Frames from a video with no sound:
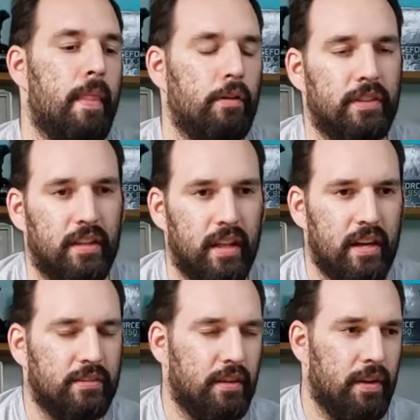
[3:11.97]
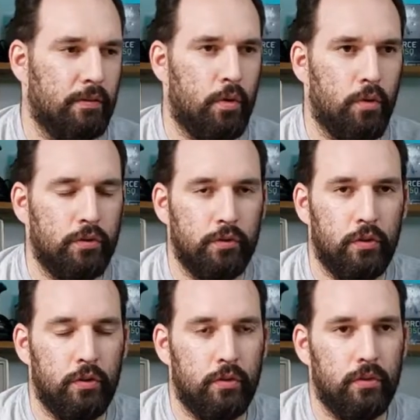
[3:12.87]
I was getting a lot of stuff that was Core 2
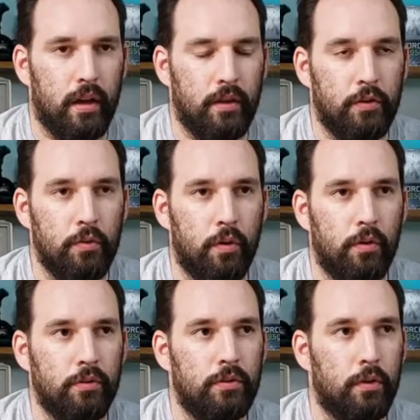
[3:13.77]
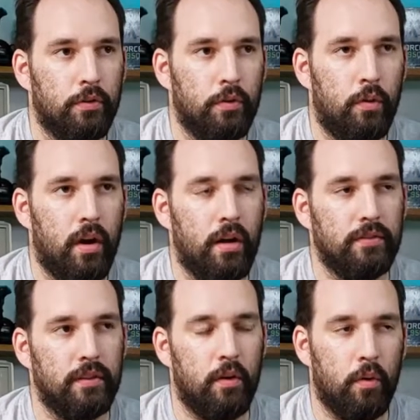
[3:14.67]
Duos, Core 2
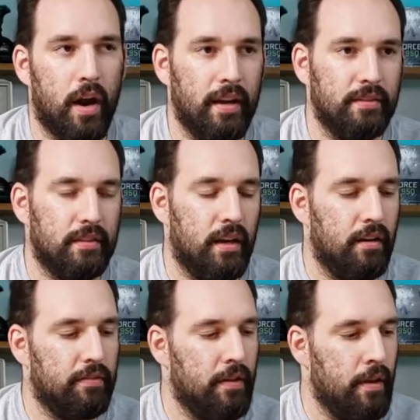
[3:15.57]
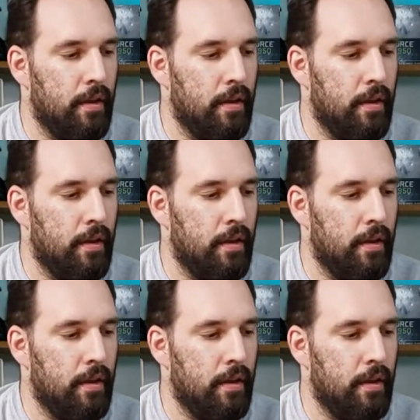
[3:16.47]
Quads, the Core I stuff,